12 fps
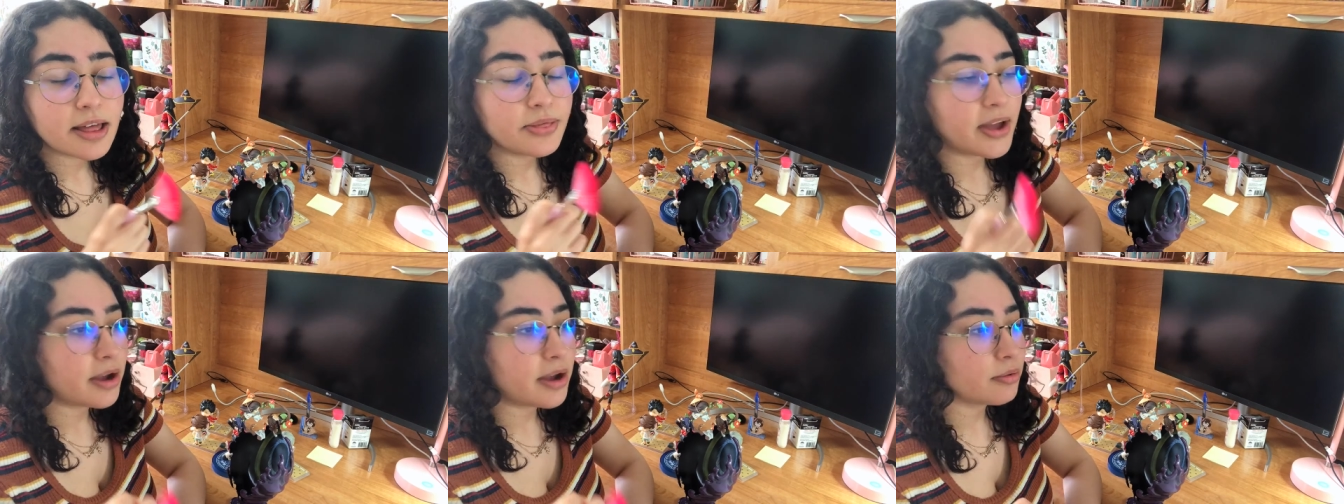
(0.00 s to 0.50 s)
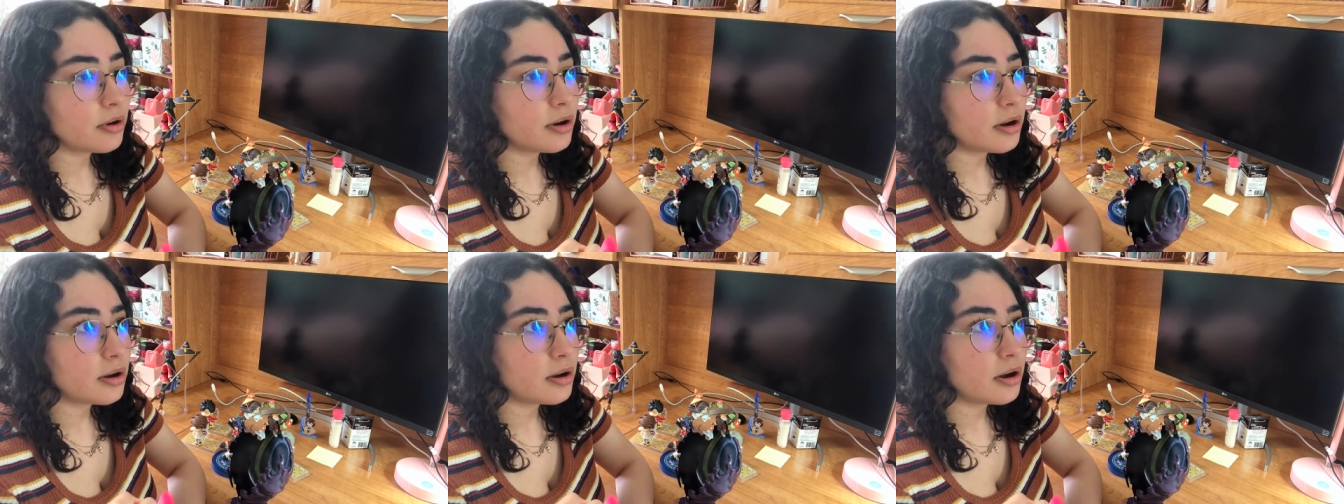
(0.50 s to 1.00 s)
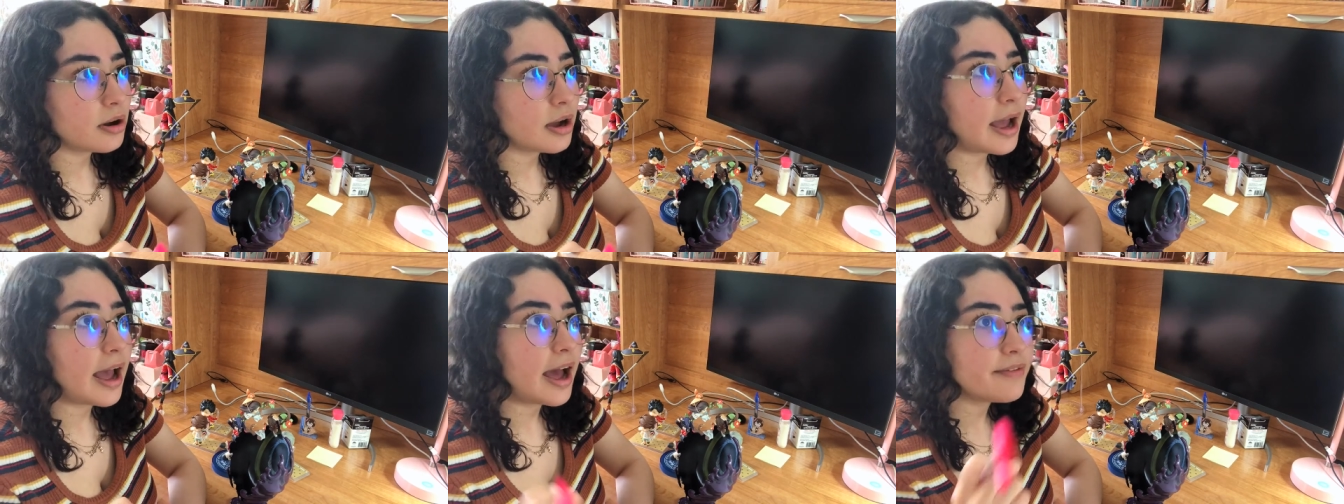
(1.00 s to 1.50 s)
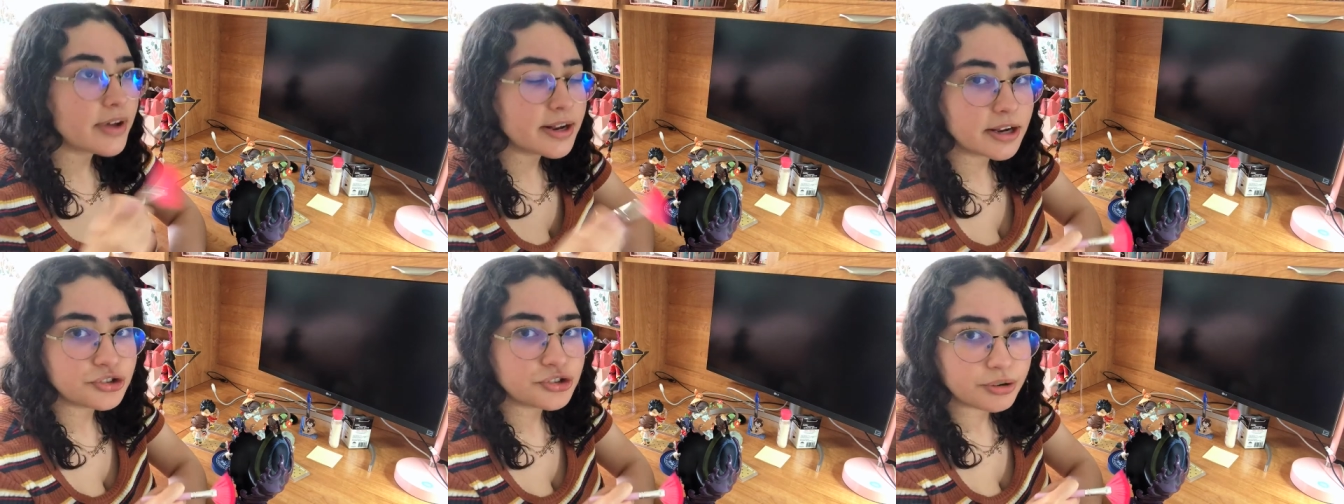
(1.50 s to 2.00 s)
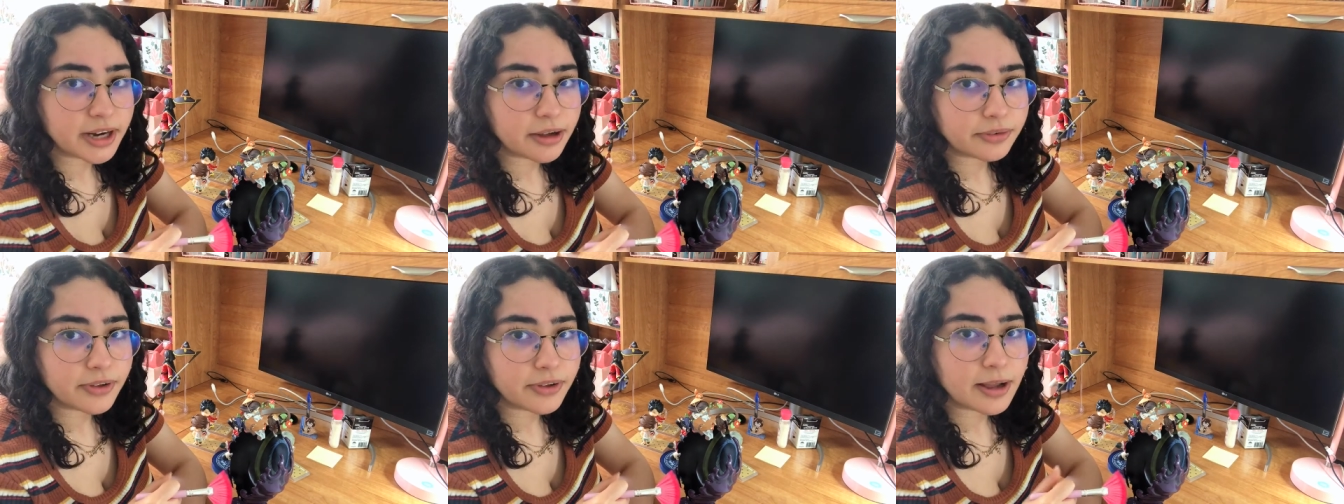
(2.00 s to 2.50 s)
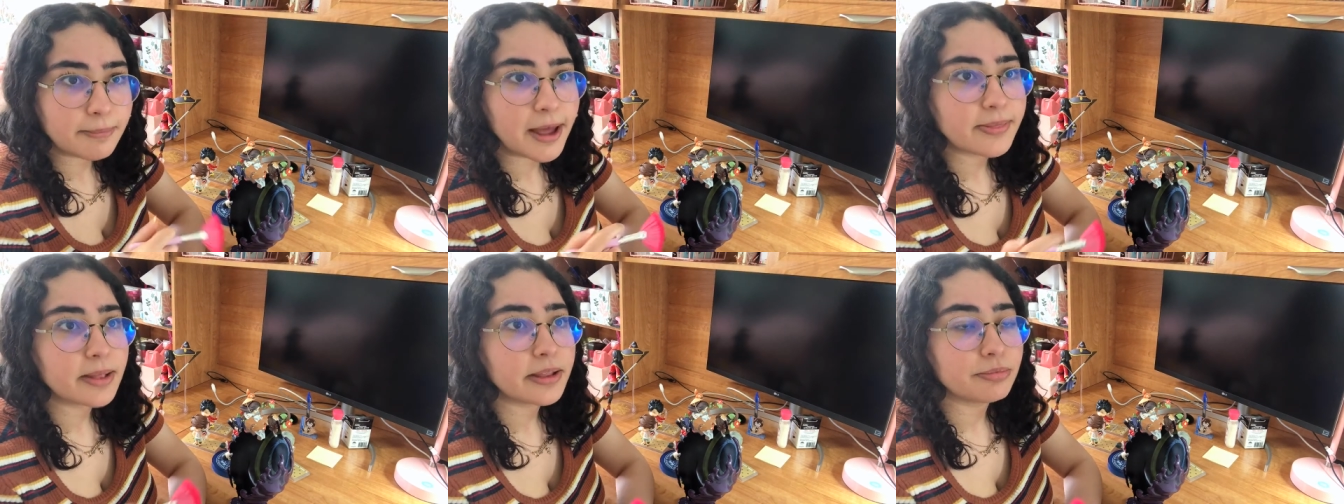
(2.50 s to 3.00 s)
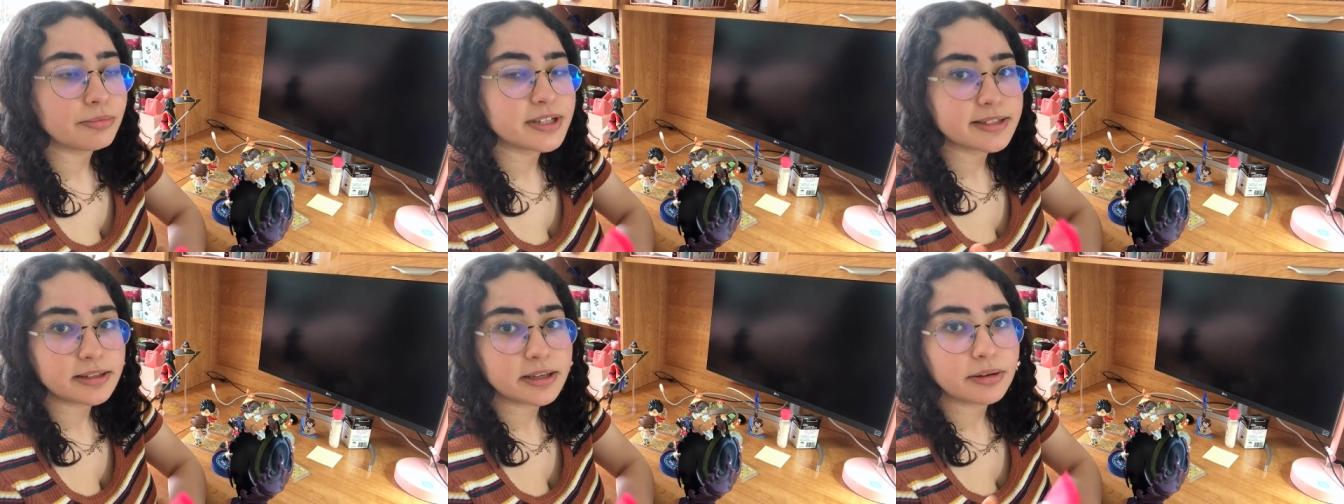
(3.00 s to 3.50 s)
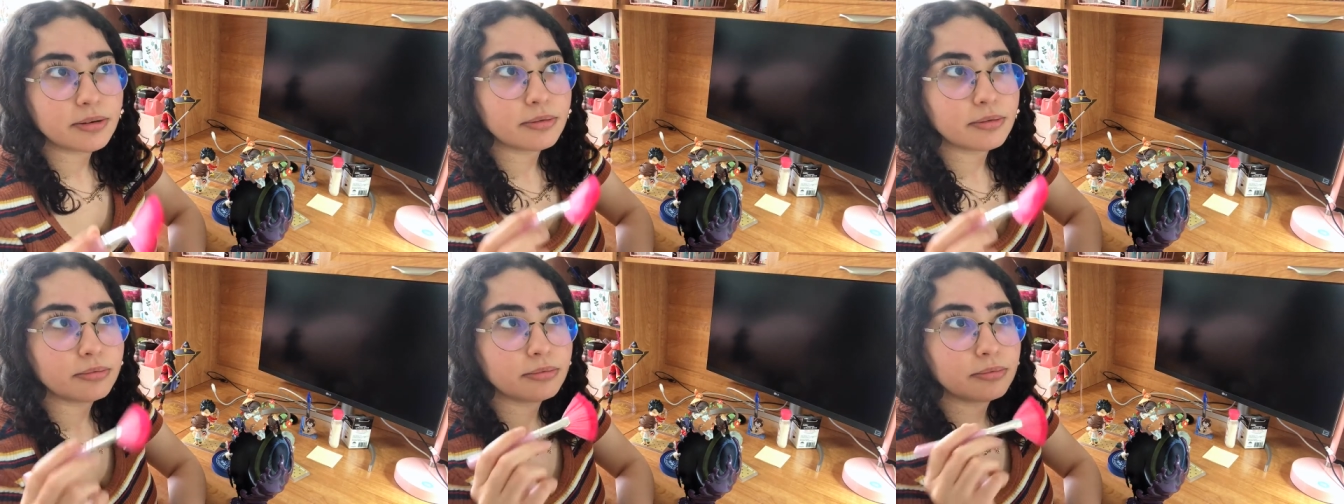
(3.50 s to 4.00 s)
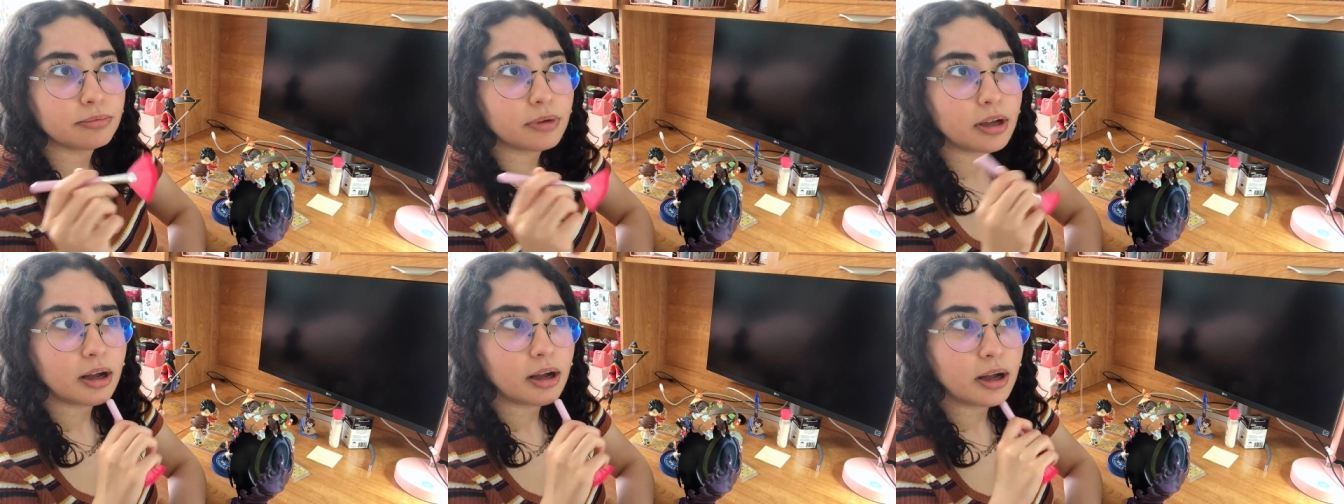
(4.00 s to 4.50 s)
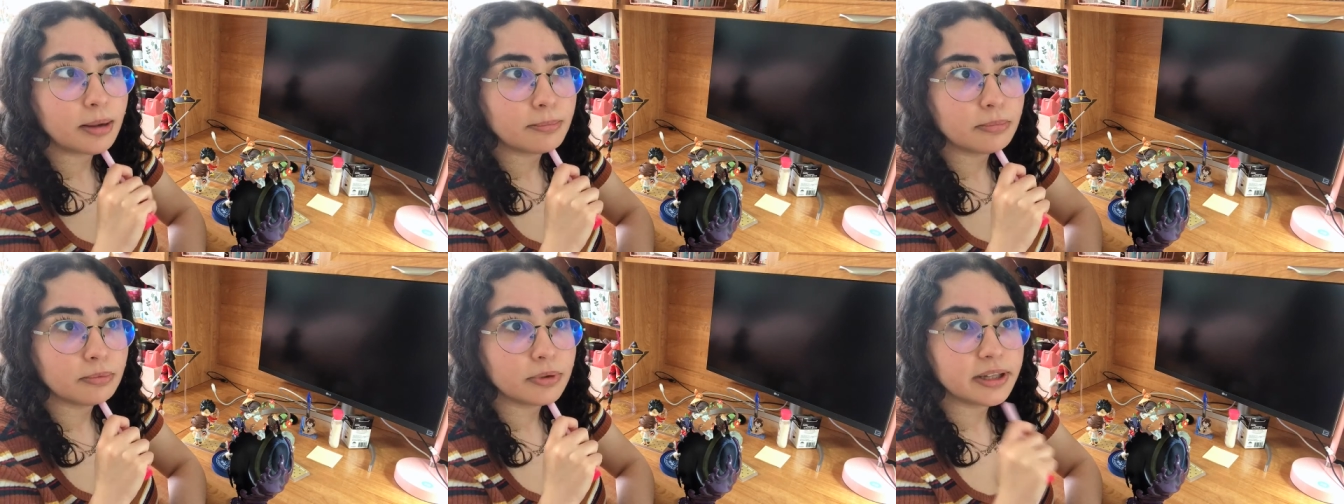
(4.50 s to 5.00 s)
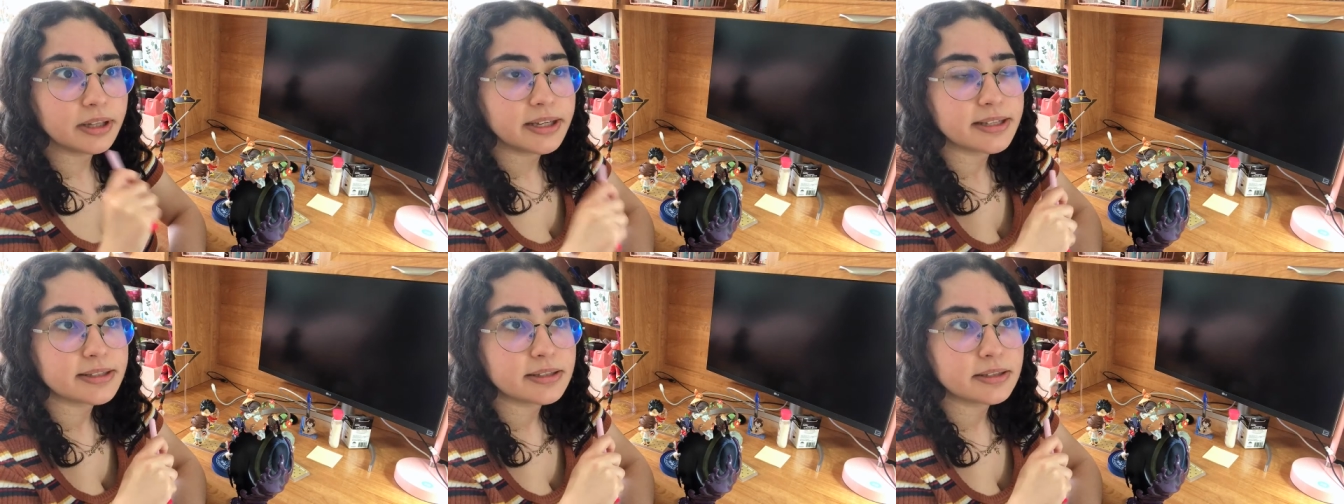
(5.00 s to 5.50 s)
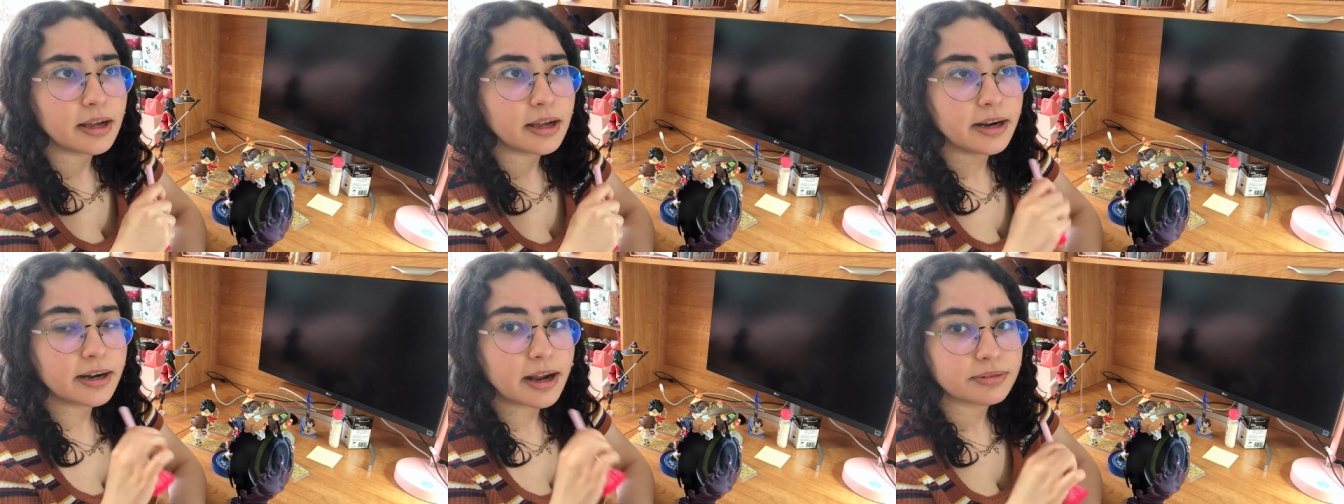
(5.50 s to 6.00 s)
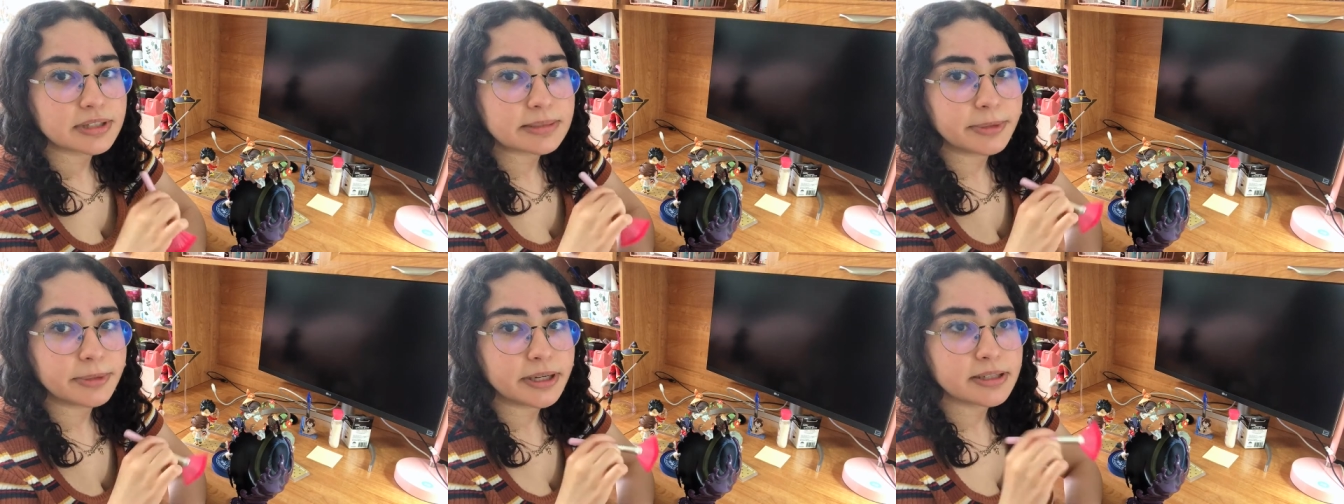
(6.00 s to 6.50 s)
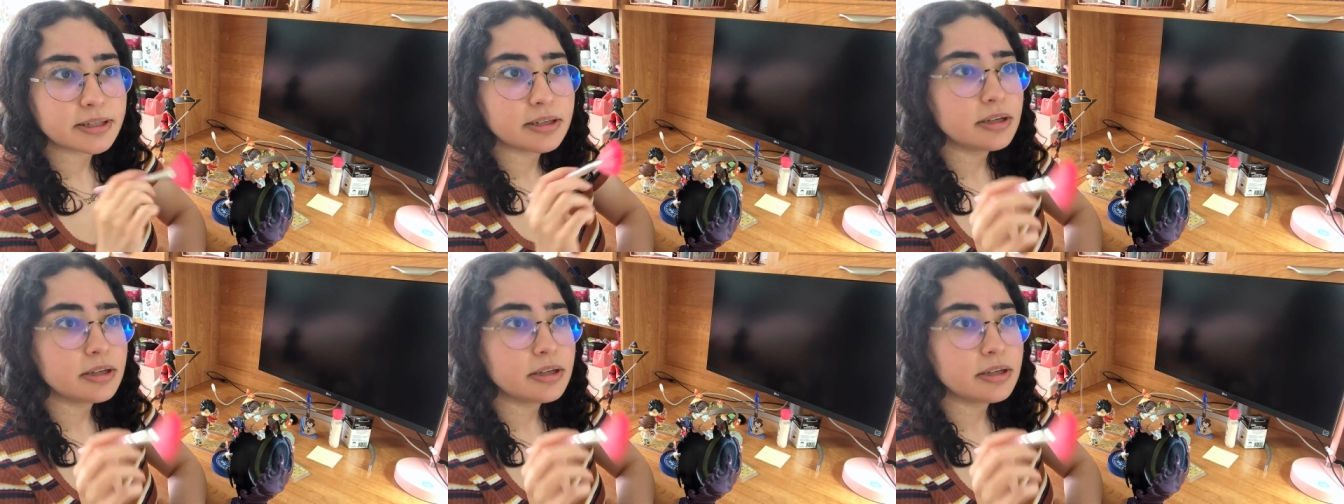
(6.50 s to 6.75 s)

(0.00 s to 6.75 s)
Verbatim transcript: They have an Nendoroid out of him, and then they recently released an announcement